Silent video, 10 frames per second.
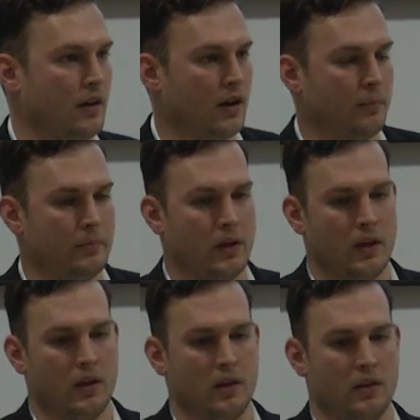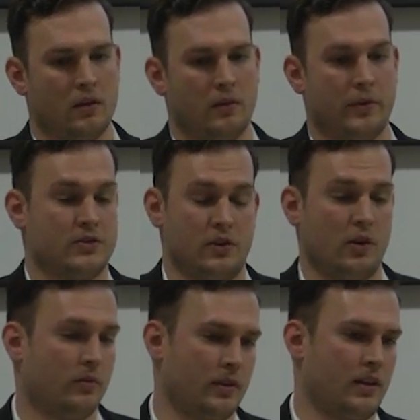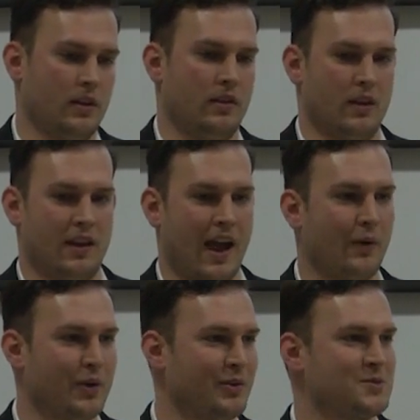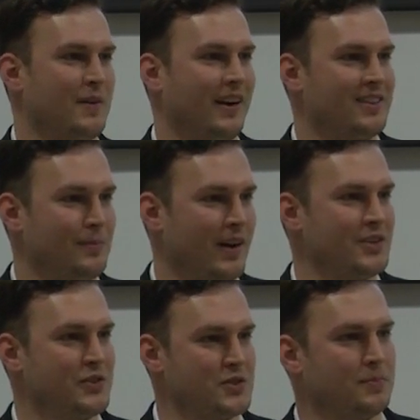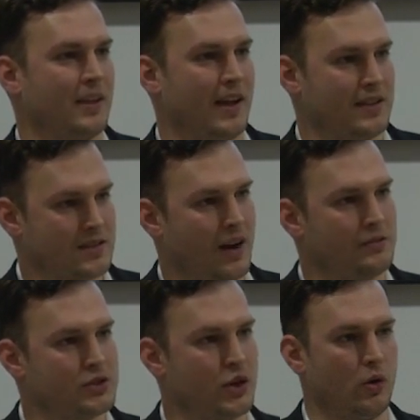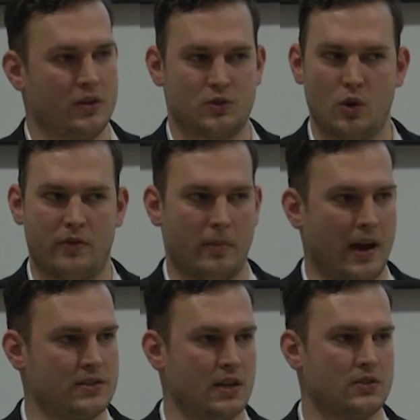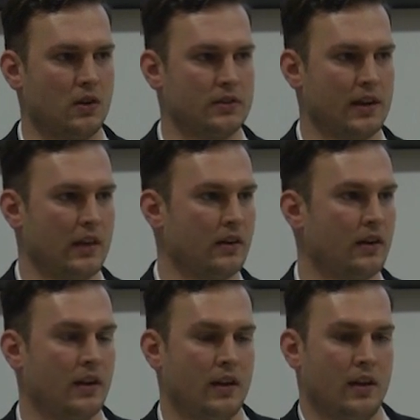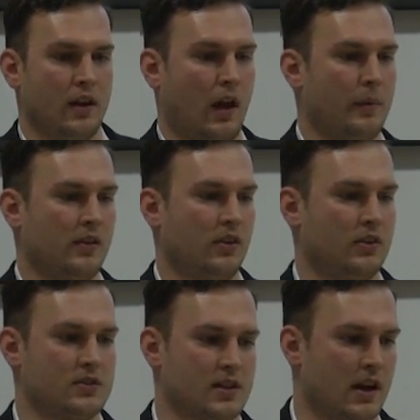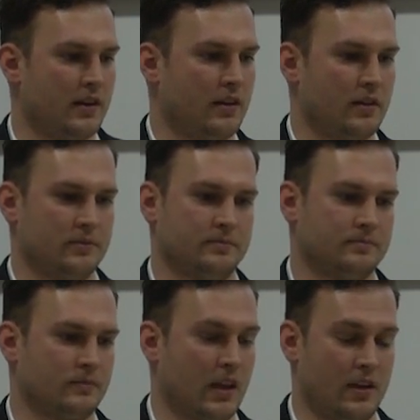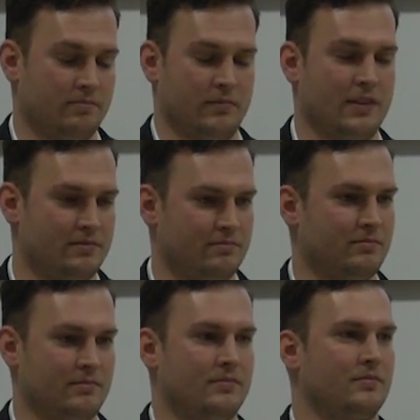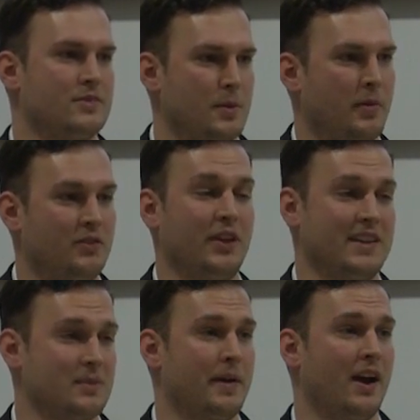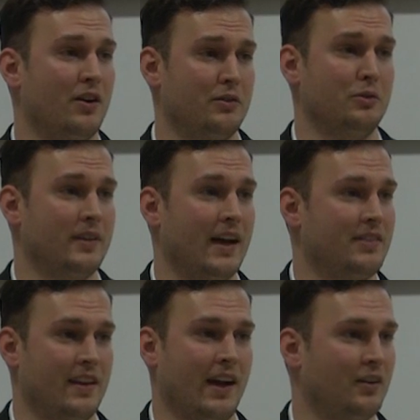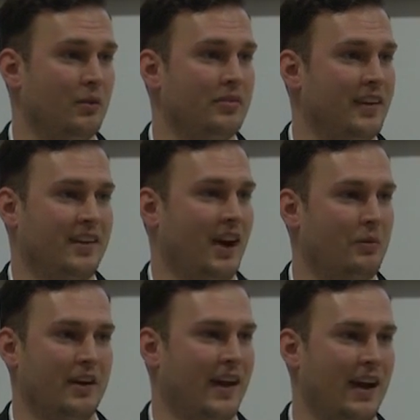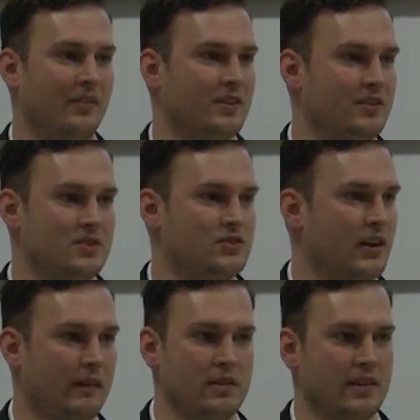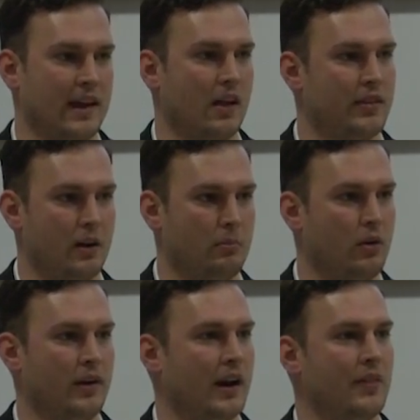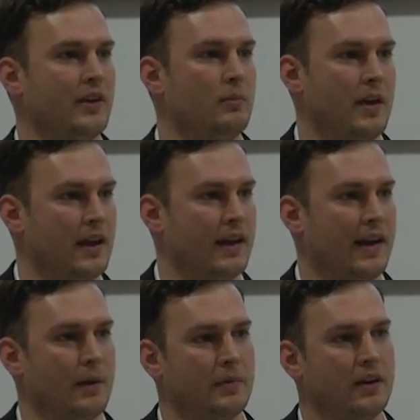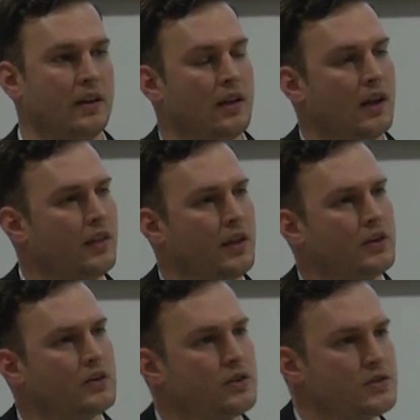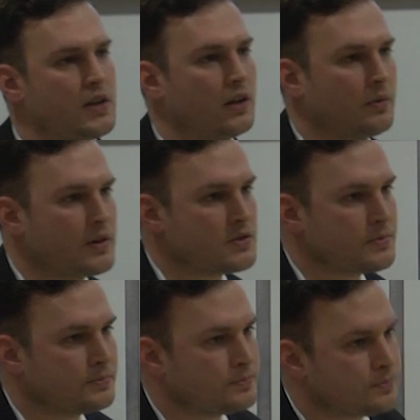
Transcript: Um, which, you know, in, in how he responded to my strategic plan, it's kind of shown. It's two different mindsets altogether. I mean, to just kind of, it, it, so it takes a pair to do that that I don't think I would have, to, to string everything out there and put it out there and make it happen. And then your, your second question?